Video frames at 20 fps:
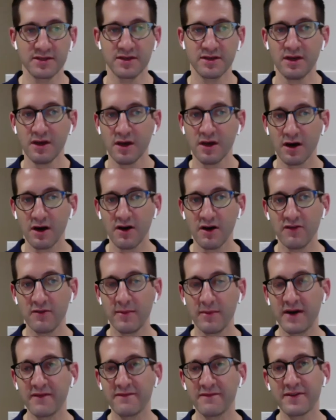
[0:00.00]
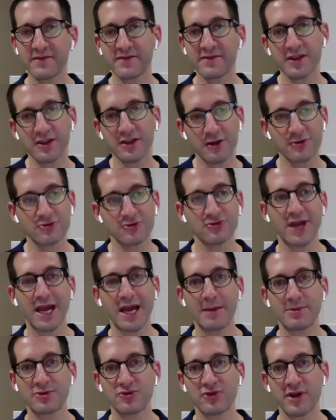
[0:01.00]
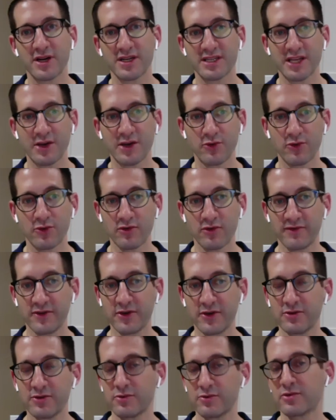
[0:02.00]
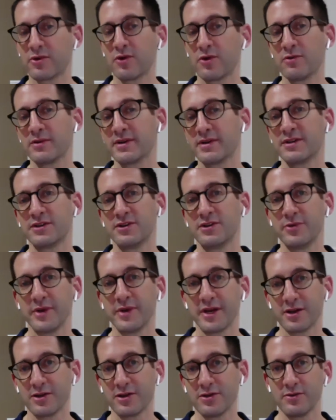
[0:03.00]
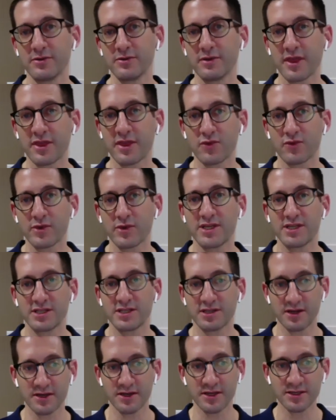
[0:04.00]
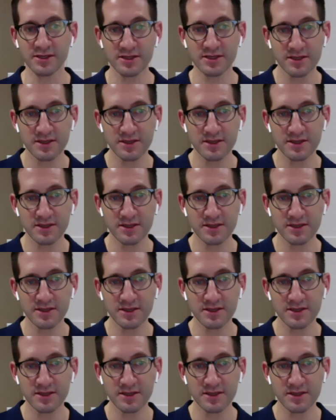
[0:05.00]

Of about 1,500 abstracts that we reviewed, were only to include 3 studies.